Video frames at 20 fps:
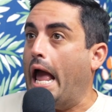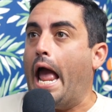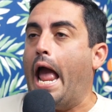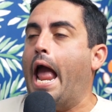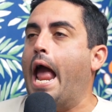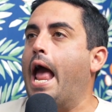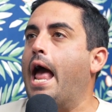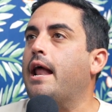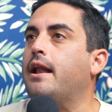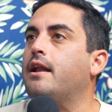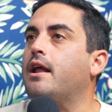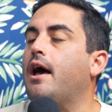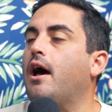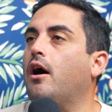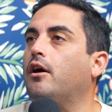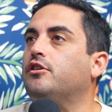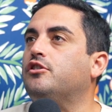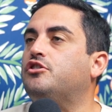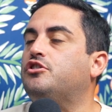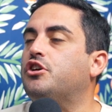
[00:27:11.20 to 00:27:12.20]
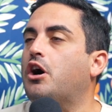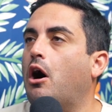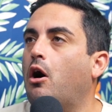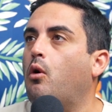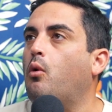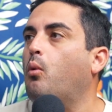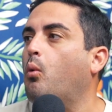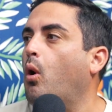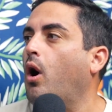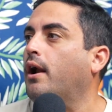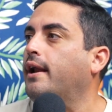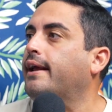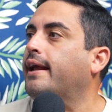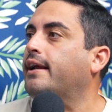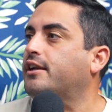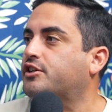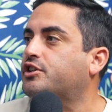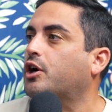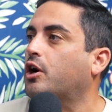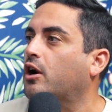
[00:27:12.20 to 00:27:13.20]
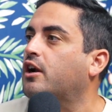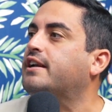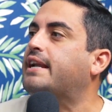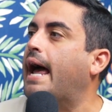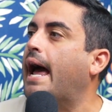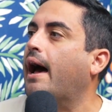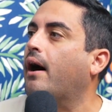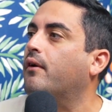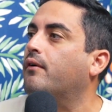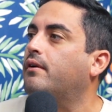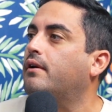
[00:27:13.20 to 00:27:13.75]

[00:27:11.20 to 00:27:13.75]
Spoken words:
And don't want to get turned down.